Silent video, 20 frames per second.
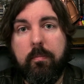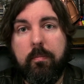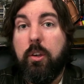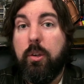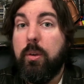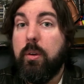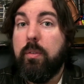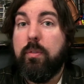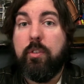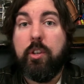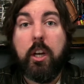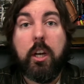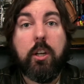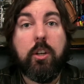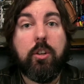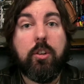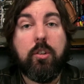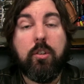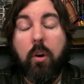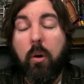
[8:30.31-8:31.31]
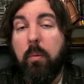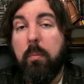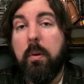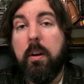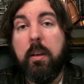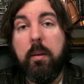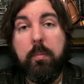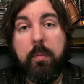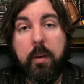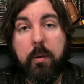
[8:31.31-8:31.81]
You have changed so
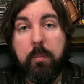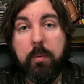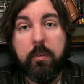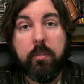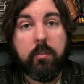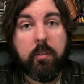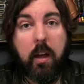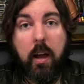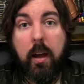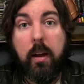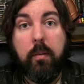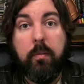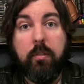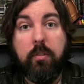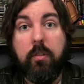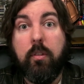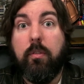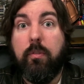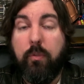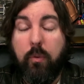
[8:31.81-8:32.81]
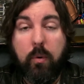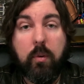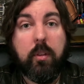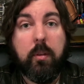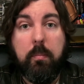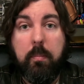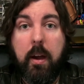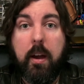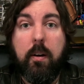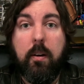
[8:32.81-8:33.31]
many people's lives for
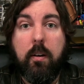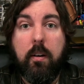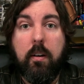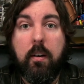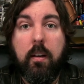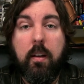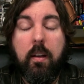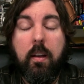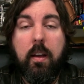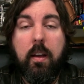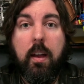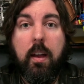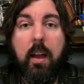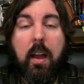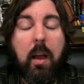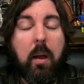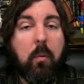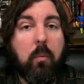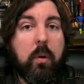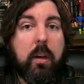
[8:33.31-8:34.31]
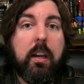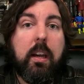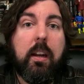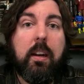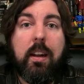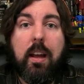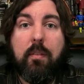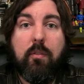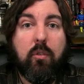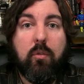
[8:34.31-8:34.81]
the better, and we
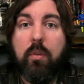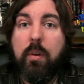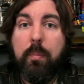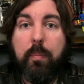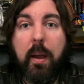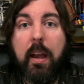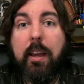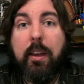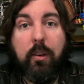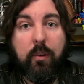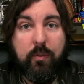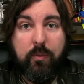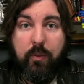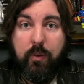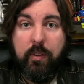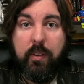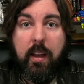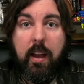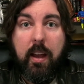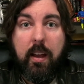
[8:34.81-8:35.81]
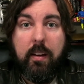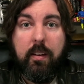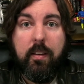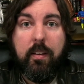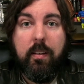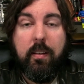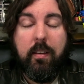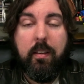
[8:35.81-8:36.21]
can never repay you for that.